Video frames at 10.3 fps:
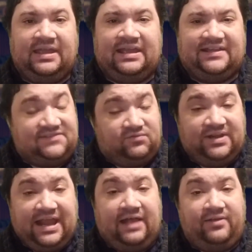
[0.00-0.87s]
It's a
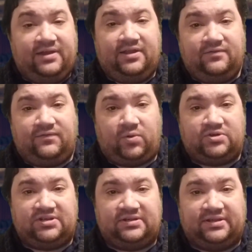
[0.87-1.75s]
reality,
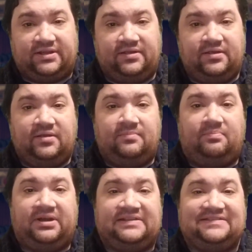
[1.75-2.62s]
unfortunately,
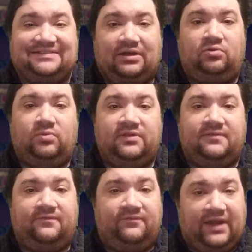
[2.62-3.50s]
but it's dealt with
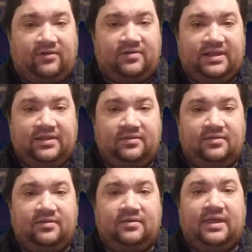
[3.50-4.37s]
fairly
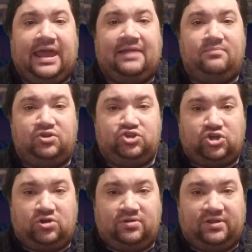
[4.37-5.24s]
and
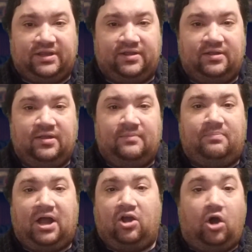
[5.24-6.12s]
maturely
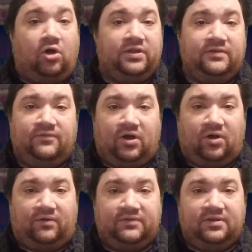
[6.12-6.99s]
by all
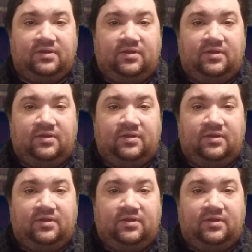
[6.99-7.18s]
involved,